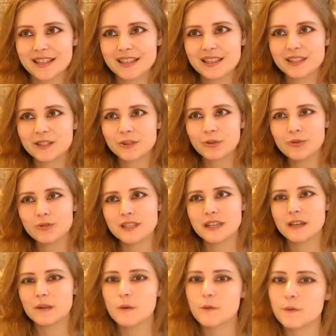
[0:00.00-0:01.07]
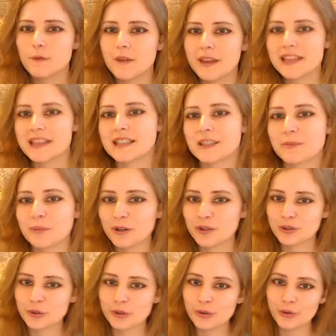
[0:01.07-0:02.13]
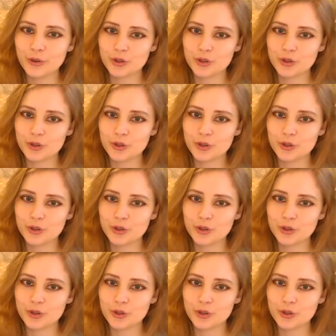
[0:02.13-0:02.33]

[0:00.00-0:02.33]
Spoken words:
sort of a spiritual or